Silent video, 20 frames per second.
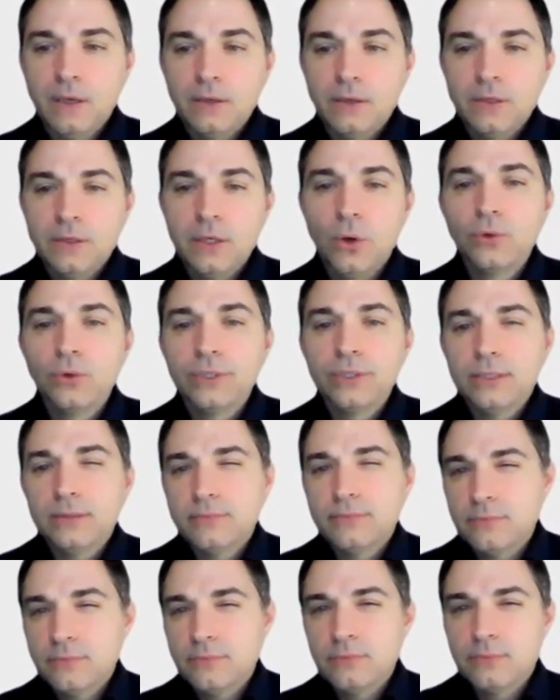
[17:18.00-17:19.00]
The
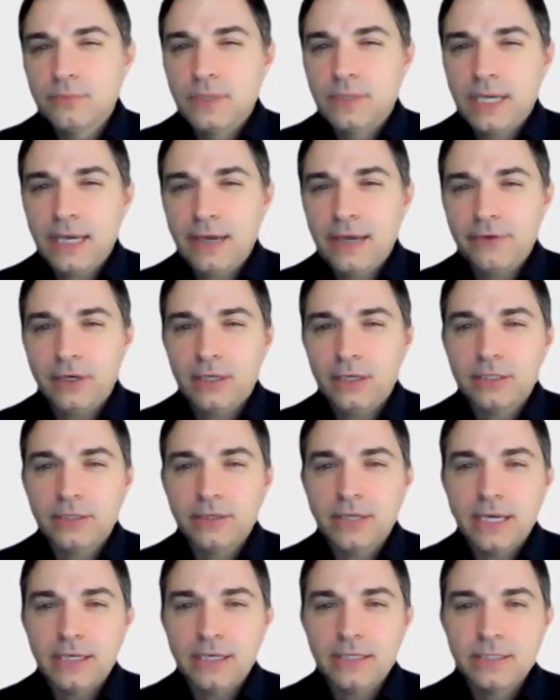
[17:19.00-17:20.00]
only caveat to
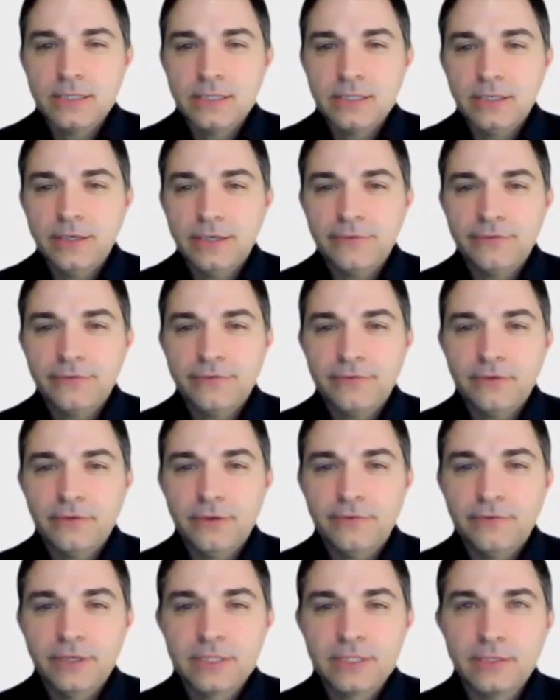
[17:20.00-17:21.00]
that is if
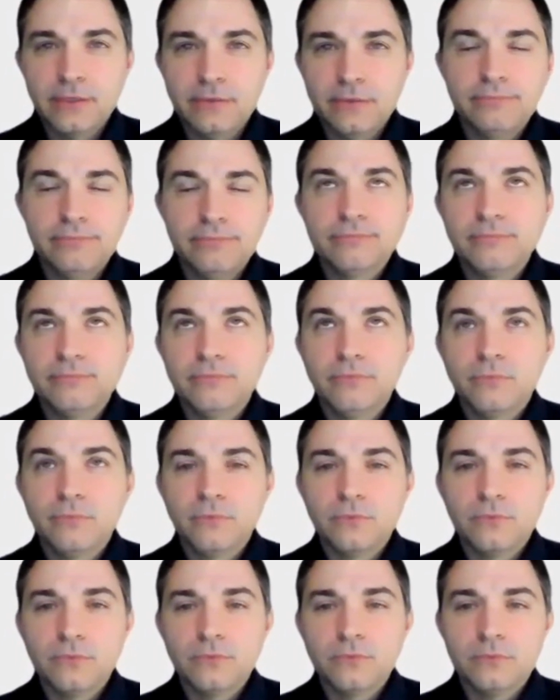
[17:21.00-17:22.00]
it's a,
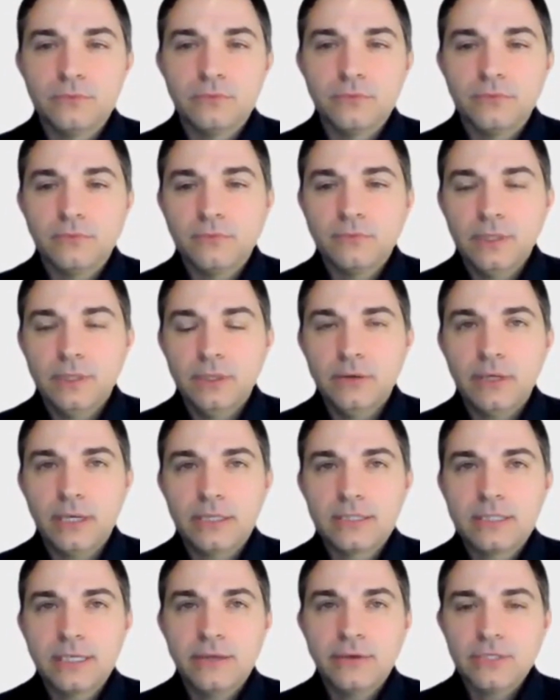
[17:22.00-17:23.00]
like
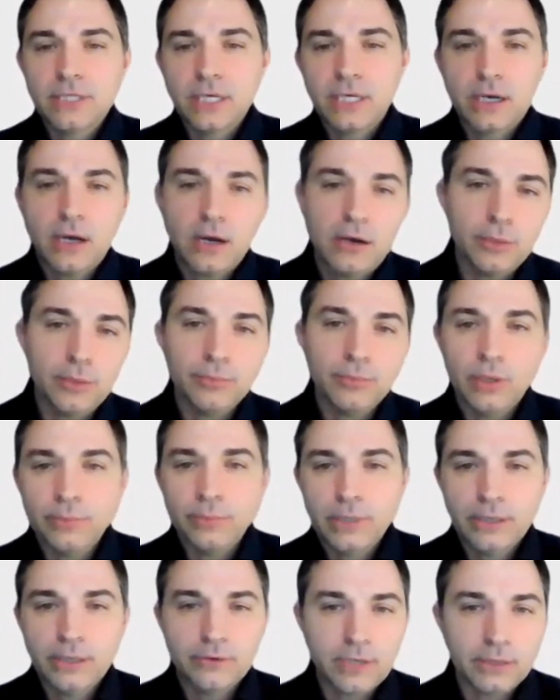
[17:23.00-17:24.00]
say there's a column
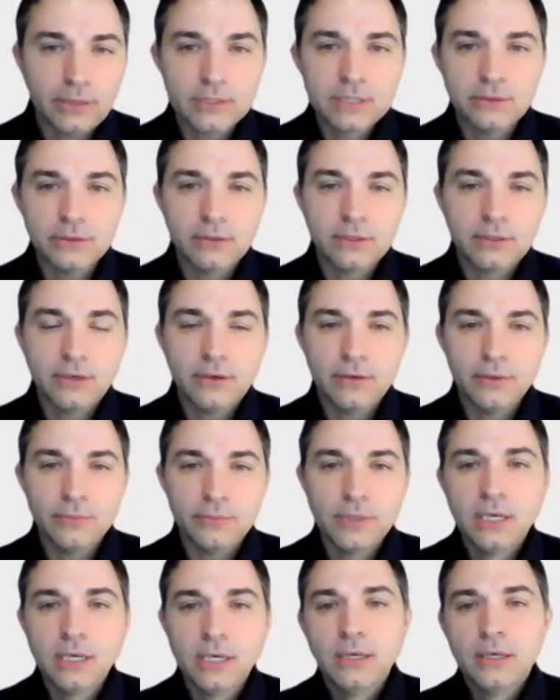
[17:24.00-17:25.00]
bump out around a steel
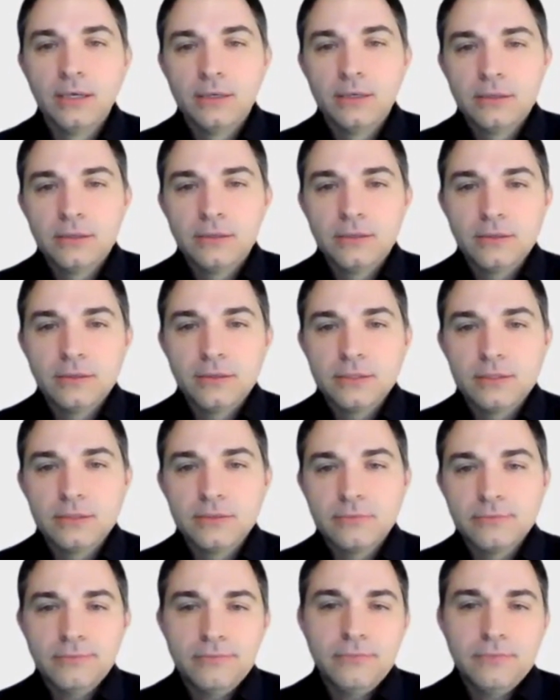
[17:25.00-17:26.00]
column,
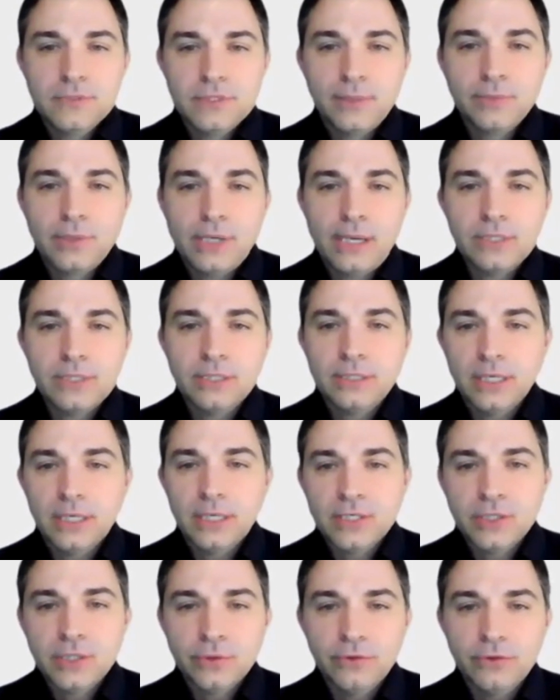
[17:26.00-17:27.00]
sometimes it
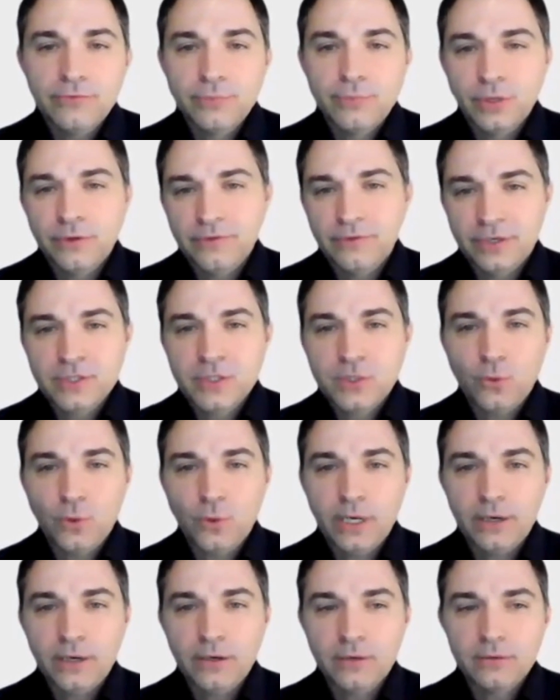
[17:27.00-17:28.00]
doesn't do a perfect
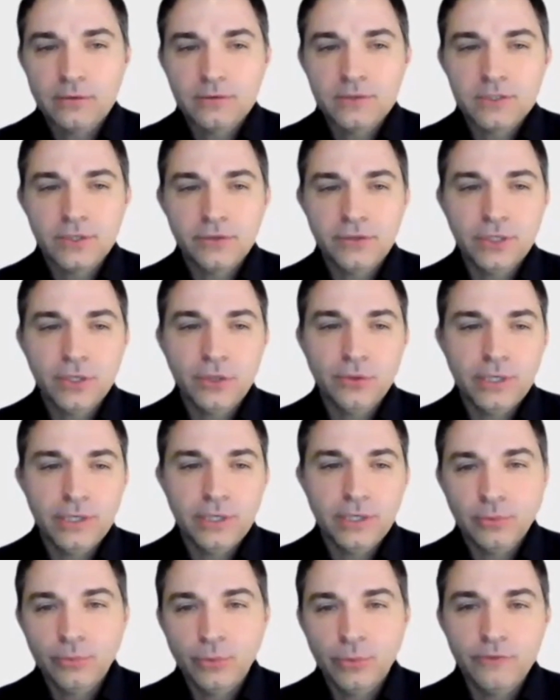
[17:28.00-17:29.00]
square. So you go in
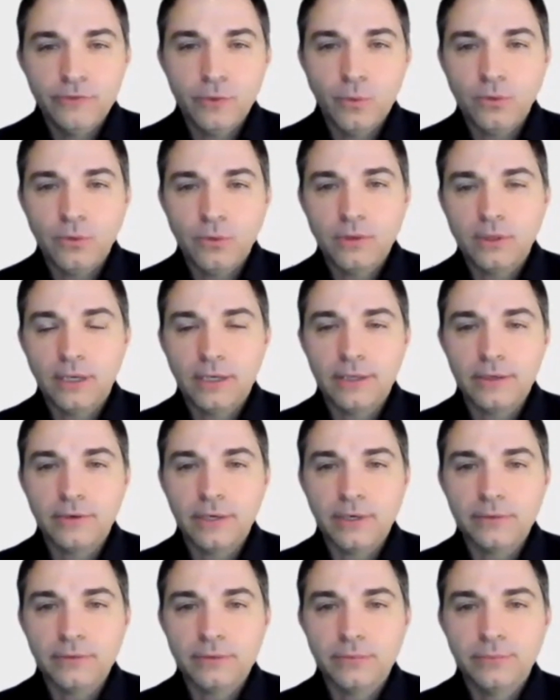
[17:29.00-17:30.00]
and you'll move a line
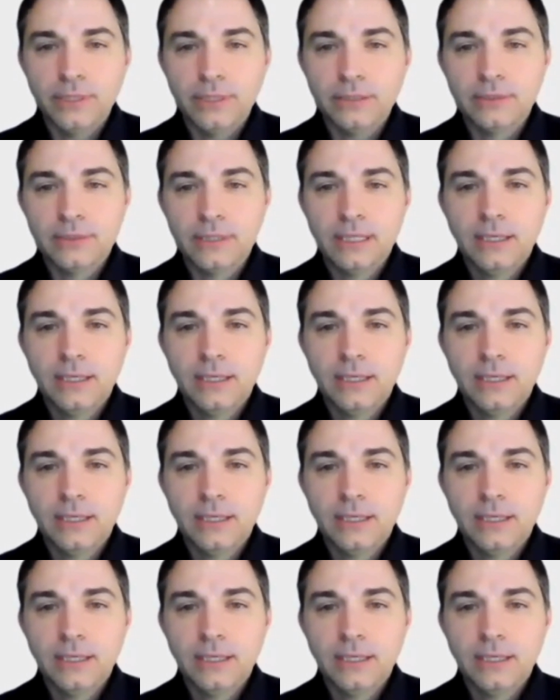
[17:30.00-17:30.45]
around, but